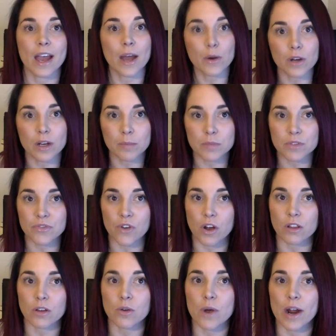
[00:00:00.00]
Outcomes
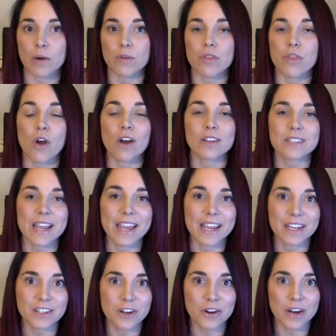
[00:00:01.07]
follow our thoughts
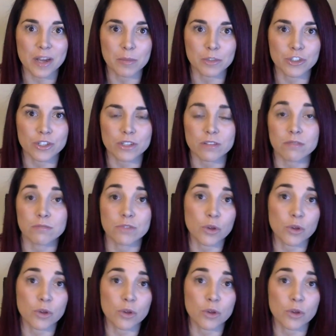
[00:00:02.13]
and our images.